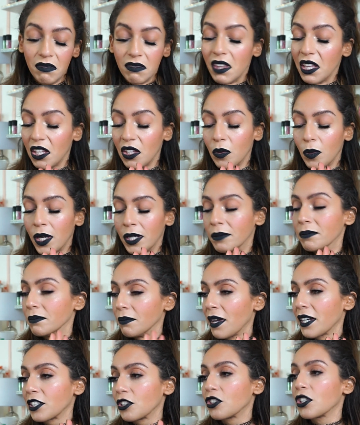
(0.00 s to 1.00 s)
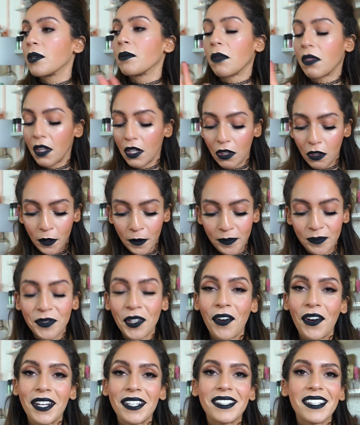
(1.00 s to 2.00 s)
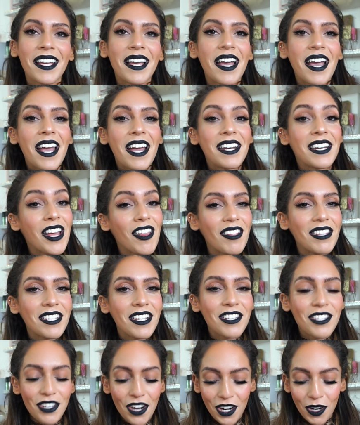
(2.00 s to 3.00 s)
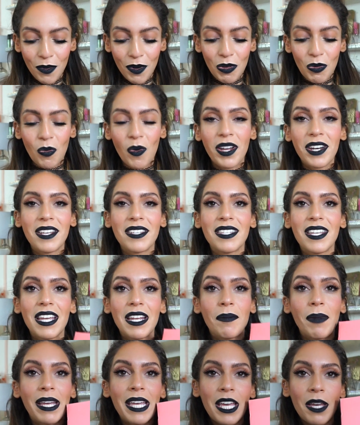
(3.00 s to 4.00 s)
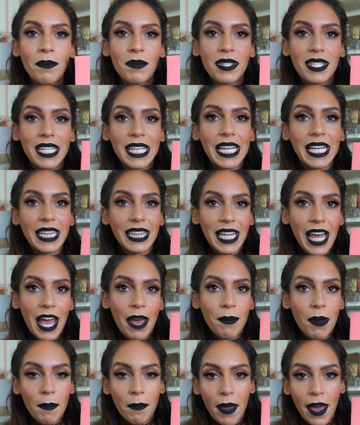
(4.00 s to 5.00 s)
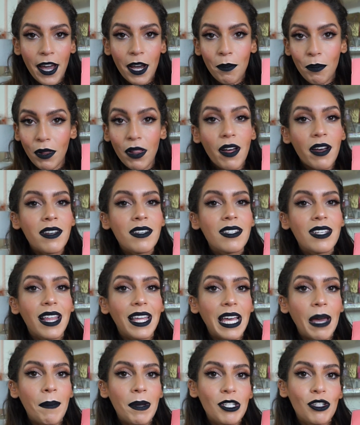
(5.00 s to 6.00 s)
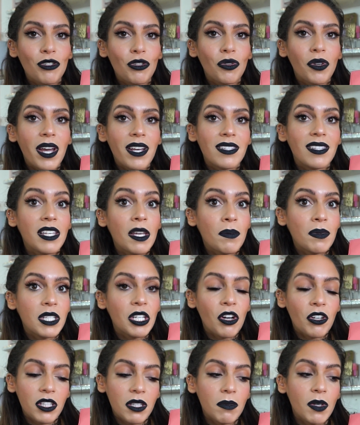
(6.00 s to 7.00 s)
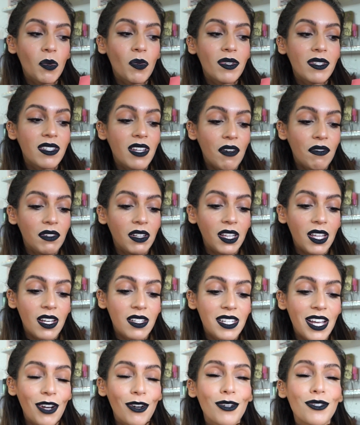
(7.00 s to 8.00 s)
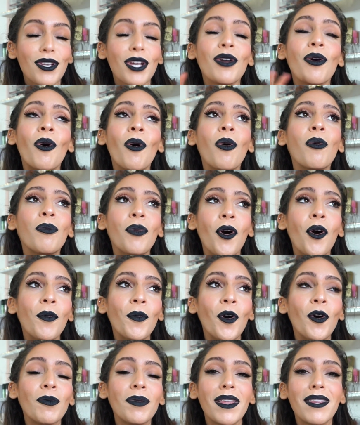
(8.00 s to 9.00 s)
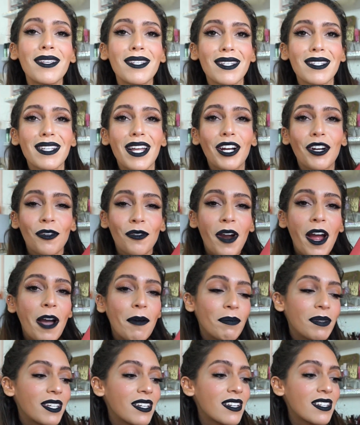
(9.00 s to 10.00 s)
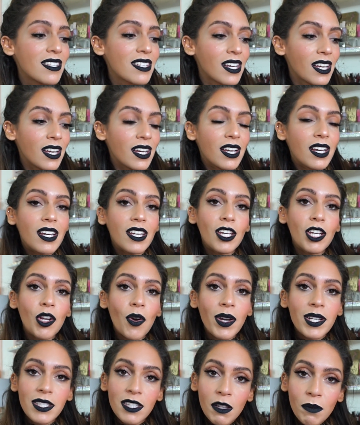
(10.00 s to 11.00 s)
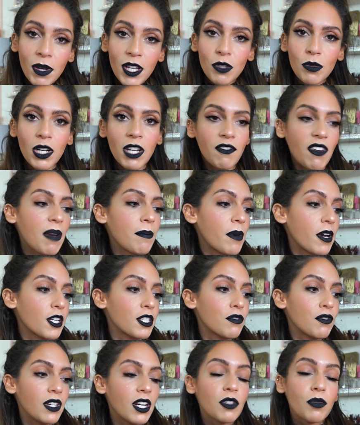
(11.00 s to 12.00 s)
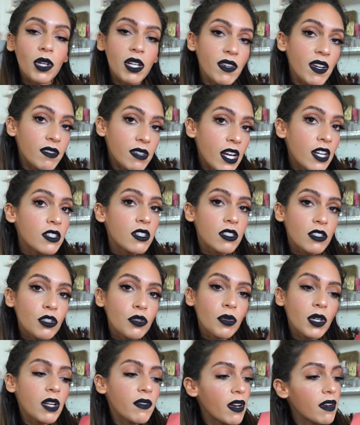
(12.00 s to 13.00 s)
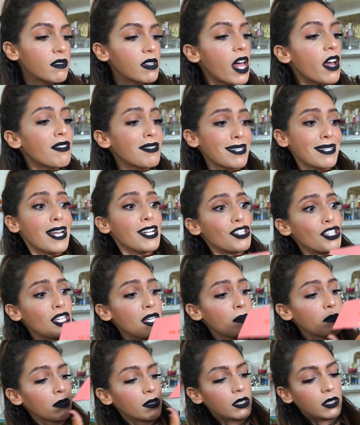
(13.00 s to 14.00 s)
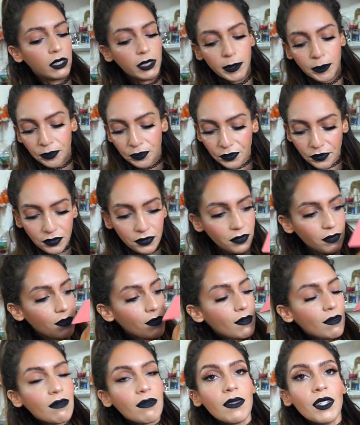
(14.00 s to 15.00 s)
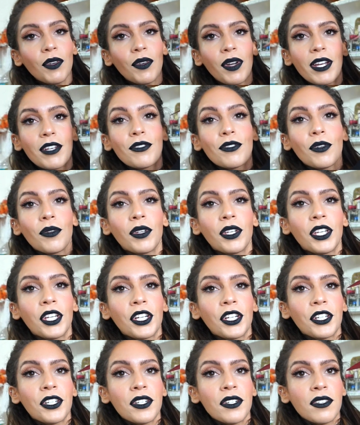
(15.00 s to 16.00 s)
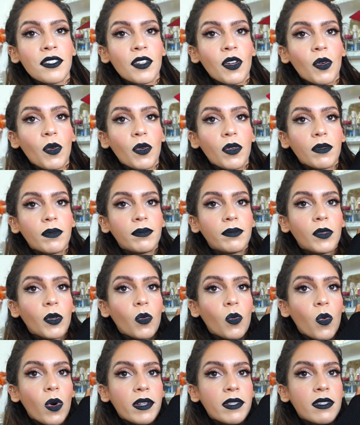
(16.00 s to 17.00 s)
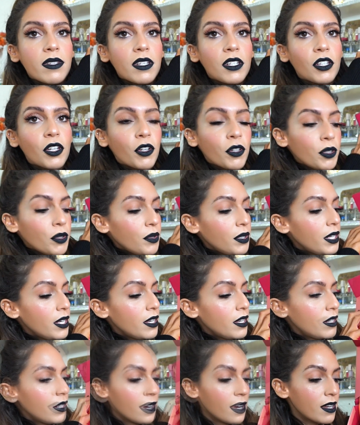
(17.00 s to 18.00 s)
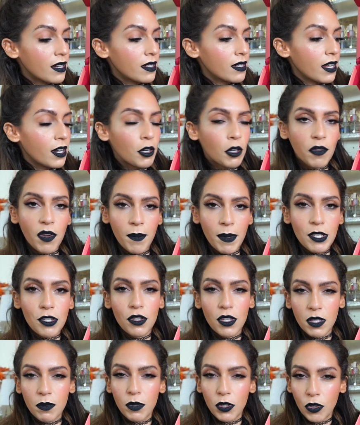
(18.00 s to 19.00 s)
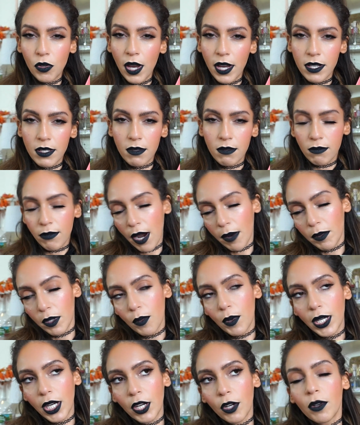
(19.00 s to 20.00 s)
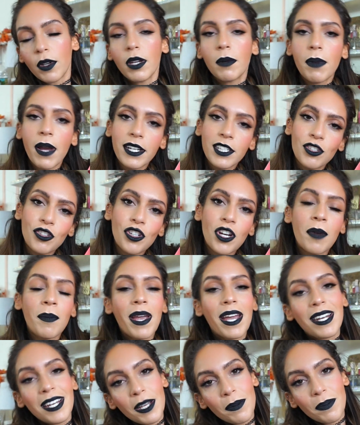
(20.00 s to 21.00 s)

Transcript: they did well. Lucky thank you. All right, now let's get started with what is in my Ipsy Glam Bag Plus. Like I mentioned to you guys, the Ipsy Ultimate was definitely a downer, so I hope, hope, hope that this is not crap because, you know, I still pay 25 bucks for it and $29 is still $25, it's not cheap. Okay, so here's what's included and I don't know if I mentioned this but you guys probably already know in BoxyCharm and